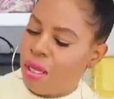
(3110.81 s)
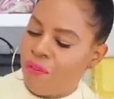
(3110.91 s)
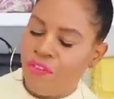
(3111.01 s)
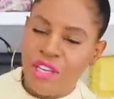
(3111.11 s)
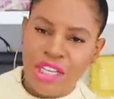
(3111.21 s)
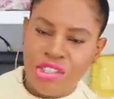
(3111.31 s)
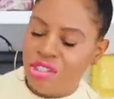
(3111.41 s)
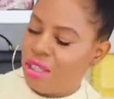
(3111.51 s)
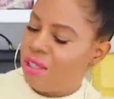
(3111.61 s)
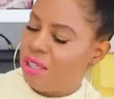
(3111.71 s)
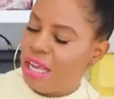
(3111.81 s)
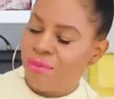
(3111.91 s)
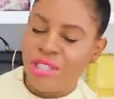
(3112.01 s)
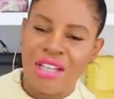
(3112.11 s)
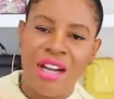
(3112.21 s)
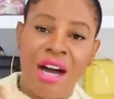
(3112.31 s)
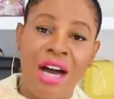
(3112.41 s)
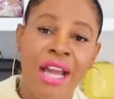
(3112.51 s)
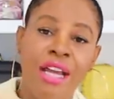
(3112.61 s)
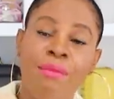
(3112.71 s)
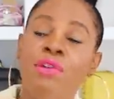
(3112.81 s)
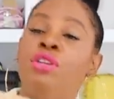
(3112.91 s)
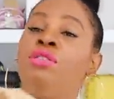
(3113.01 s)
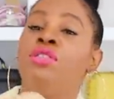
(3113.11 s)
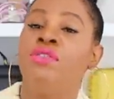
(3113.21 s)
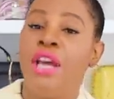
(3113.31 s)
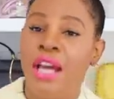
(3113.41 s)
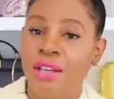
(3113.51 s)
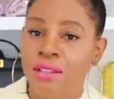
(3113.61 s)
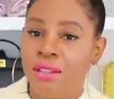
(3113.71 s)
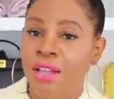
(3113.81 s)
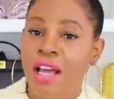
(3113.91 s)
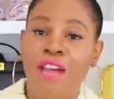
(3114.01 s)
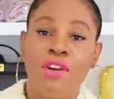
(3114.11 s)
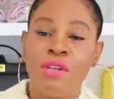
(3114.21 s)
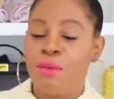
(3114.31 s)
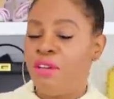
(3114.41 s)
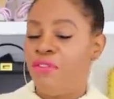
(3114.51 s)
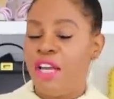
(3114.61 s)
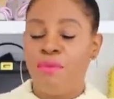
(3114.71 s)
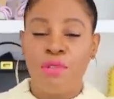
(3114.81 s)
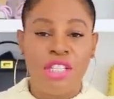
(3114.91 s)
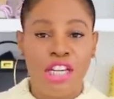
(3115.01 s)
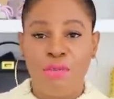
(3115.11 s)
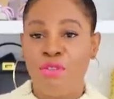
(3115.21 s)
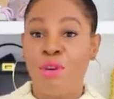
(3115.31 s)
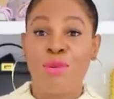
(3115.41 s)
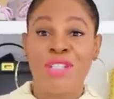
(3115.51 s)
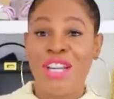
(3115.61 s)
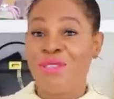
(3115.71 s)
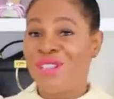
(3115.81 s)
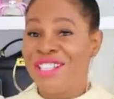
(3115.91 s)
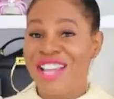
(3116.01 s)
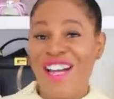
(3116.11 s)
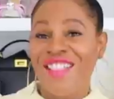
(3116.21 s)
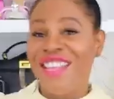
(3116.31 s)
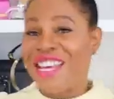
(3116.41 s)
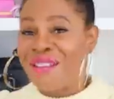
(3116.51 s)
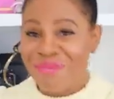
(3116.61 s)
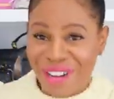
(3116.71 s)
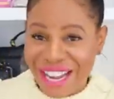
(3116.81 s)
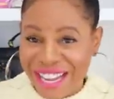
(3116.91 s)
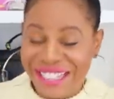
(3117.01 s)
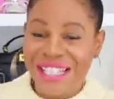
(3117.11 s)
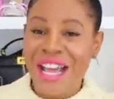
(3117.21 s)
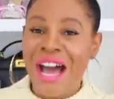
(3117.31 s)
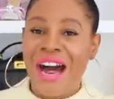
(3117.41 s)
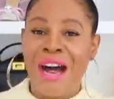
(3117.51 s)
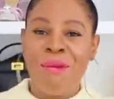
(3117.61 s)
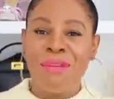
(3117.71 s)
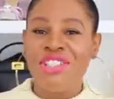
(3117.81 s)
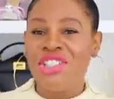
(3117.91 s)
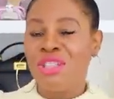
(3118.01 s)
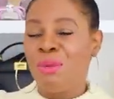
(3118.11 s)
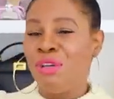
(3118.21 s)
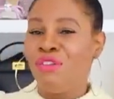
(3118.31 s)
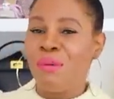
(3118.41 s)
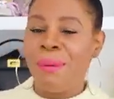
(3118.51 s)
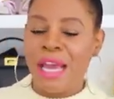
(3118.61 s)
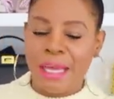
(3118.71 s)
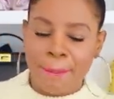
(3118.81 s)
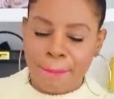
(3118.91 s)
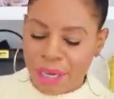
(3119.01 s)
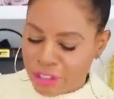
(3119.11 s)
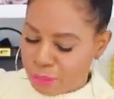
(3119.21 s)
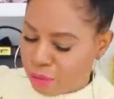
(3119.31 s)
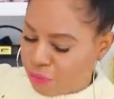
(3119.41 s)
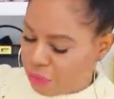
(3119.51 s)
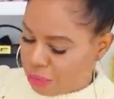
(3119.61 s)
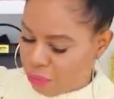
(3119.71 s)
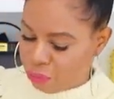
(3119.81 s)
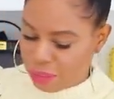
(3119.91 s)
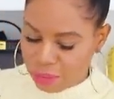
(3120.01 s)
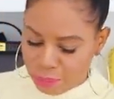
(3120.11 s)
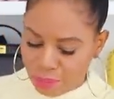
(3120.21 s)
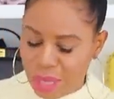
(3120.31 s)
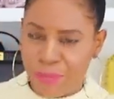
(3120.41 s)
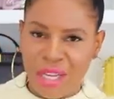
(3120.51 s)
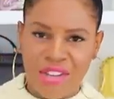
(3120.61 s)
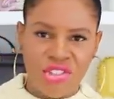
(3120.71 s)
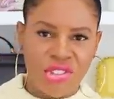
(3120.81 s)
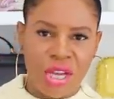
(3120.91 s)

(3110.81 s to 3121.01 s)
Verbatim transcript: finish in the lambskin. I am a huge fan. I've always been a fan of Bottega before Bottega was the it brand, um, but it's just a beautiful bag. It pairs perfectly with my beige